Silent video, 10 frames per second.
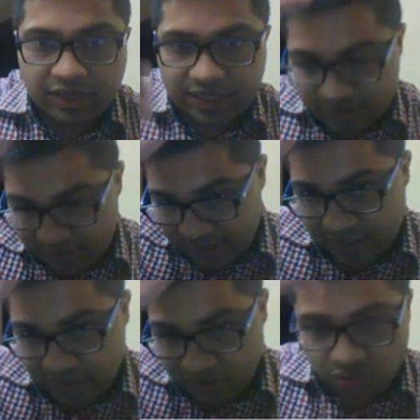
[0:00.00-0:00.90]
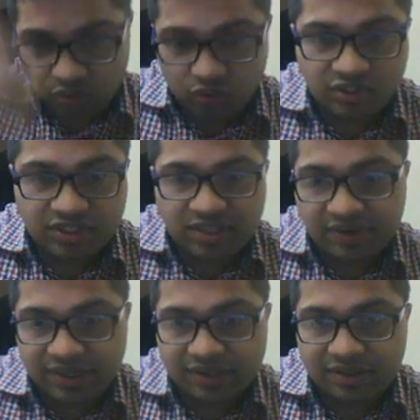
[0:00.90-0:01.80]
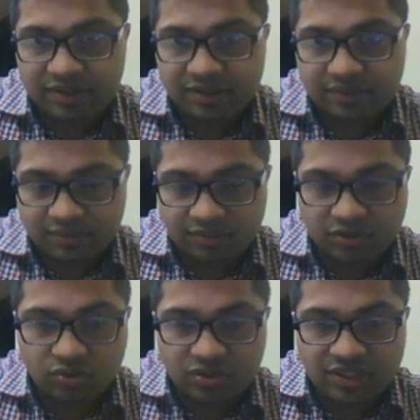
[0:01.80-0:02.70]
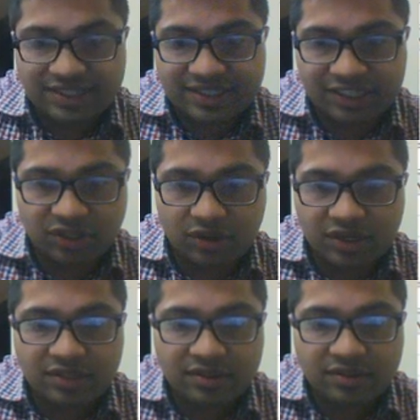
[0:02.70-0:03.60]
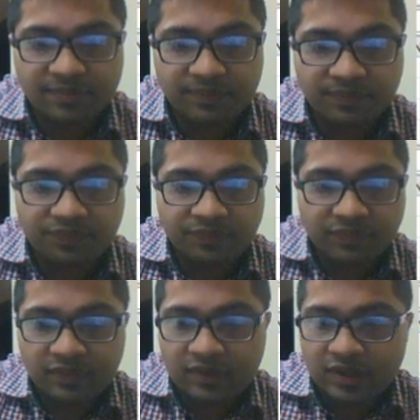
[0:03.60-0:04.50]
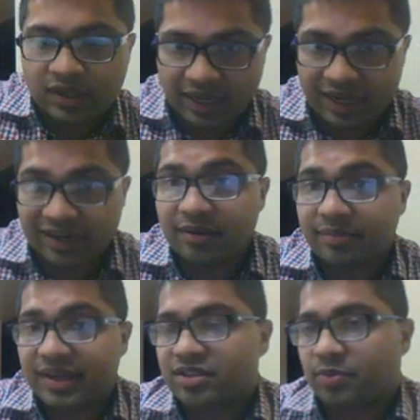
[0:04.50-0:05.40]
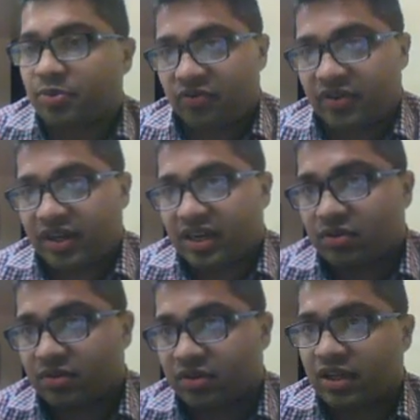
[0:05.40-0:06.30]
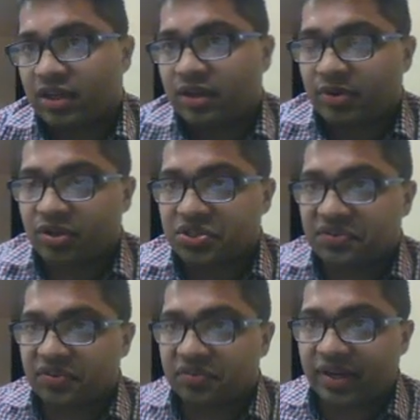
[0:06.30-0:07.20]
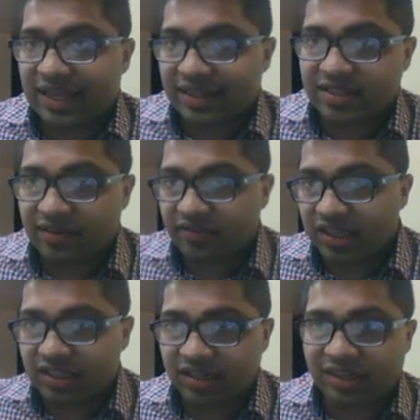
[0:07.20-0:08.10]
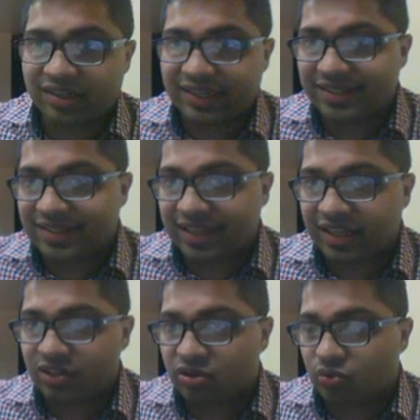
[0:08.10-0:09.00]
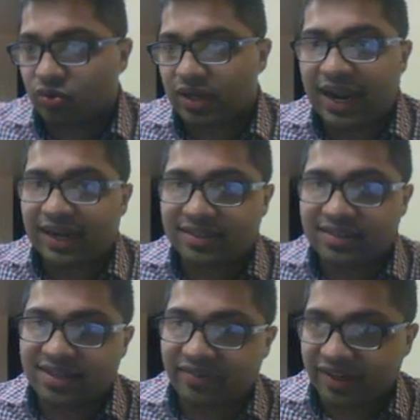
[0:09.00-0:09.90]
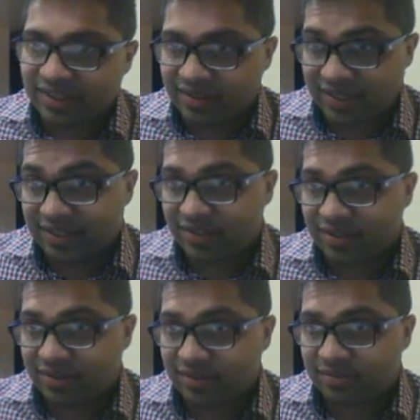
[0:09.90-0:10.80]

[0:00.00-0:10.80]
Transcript: let's say to $60, Canada makes a profit now because everyone else, every other country is selling crude at 60.